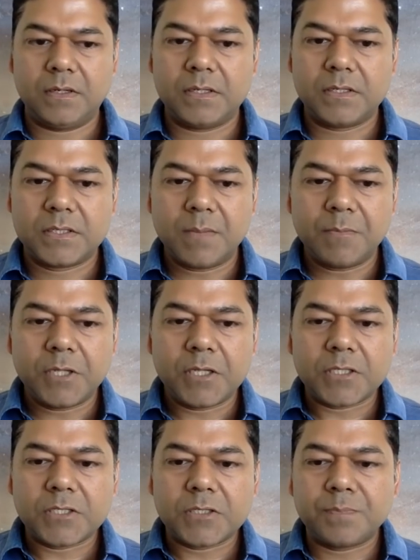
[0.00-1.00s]
some of
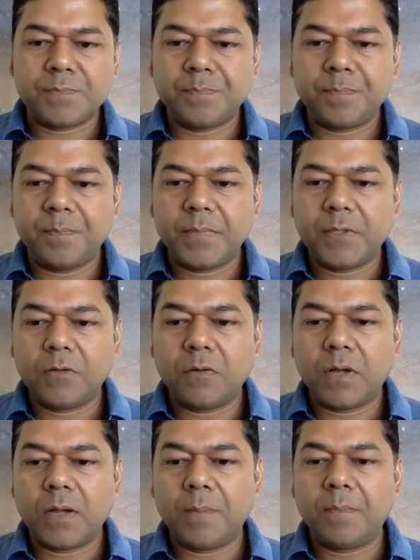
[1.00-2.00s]
this,
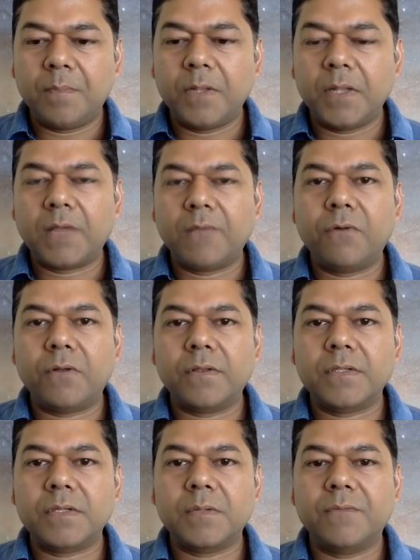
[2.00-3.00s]
like for
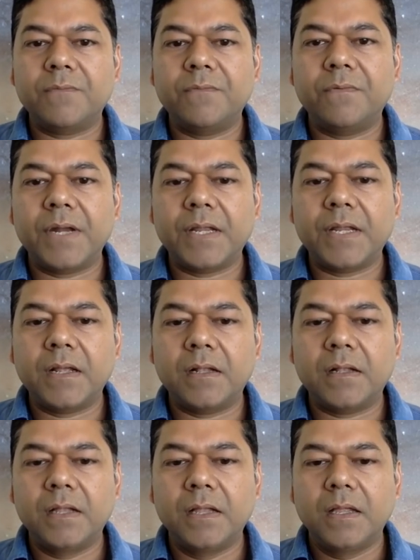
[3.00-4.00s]
some of the
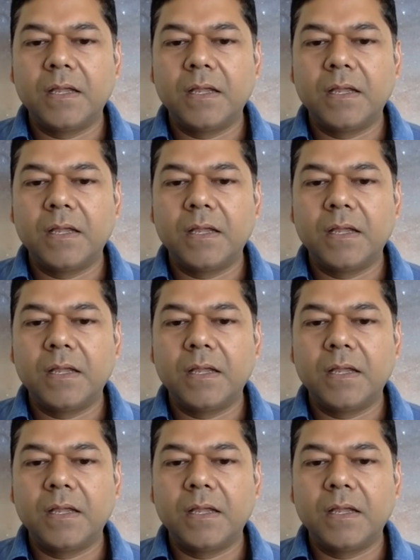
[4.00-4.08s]
vertical,